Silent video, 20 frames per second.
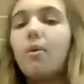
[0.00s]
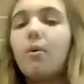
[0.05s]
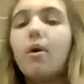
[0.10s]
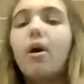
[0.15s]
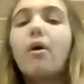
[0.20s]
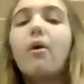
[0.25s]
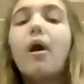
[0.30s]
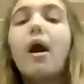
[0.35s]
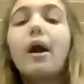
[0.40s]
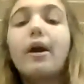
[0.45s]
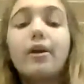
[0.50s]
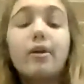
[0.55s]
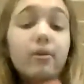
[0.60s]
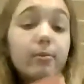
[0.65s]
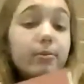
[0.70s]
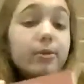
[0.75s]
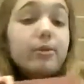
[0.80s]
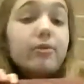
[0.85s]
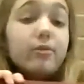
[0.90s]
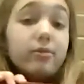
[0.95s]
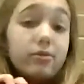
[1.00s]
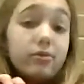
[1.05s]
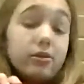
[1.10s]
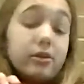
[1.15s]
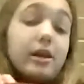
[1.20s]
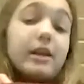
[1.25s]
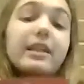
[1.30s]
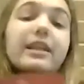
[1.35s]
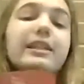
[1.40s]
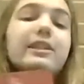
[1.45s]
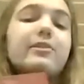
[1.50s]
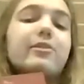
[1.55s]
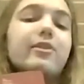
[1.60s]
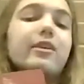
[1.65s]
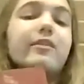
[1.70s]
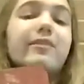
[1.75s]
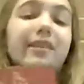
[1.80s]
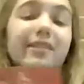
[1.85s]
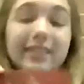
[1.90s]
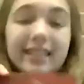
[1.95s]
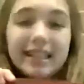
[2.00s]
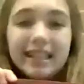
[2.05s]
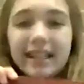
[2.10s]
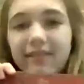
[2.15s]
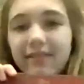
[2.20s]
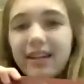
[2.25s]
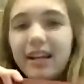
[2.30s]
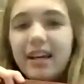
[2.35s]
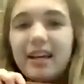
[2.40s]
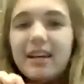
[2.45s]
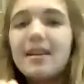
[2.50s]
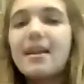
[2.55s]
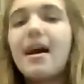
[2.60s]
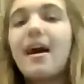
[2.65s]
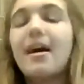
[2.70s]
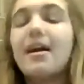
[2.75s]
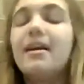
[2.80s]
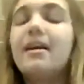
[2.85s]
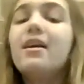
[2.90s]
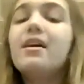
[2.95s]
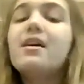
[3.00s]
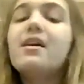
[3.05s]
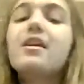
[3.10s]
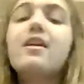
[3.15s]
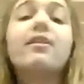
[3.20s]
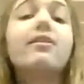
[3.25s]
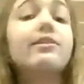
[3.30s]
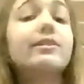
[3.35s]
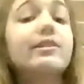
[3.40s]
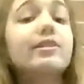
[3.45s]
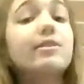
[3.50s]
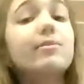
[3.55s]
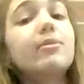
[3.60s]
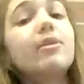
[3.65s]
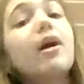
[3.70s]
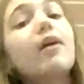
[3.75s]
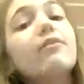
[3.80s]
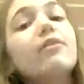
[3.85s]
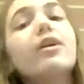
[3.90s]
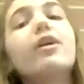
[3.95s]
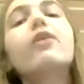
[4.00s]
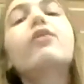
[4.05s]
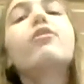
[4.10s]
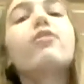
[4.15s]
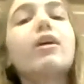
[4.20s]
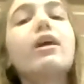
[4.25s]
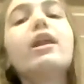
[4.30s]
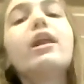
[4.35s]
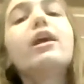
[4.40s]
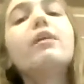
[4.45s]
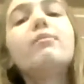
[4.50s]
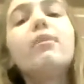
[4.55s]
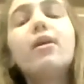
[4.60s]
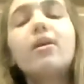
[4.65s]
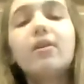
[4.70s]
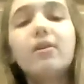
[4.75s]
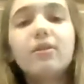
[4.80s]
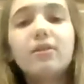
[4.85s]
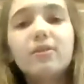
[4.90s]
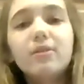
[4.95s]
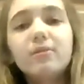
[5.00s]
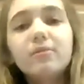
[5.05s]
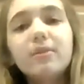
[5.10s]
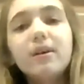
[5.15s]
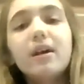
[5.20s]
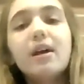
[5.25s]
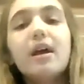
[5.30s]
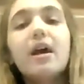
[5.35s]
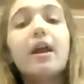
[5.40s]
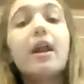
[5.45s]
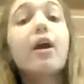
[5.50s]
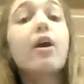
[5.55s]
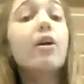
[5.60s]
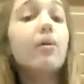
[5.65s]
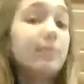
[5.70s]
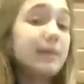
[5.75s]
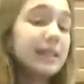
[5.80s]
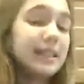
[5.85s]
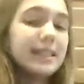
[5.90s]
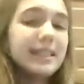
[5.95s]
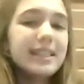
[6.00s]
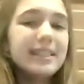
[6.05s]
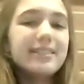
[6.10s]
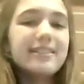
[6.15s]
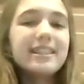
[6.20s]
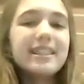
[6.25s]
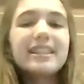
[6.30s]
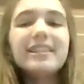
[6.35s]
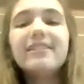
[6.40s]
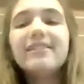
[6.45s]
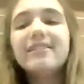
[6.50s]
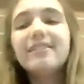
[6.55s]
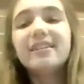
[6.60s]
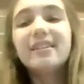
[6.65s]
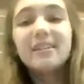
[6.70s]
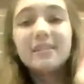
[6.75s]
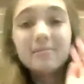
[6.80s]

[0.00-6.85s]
Well, I hope you enjoy the story of House 789. I also hope you're having a great time at home, and I hope to see you soon.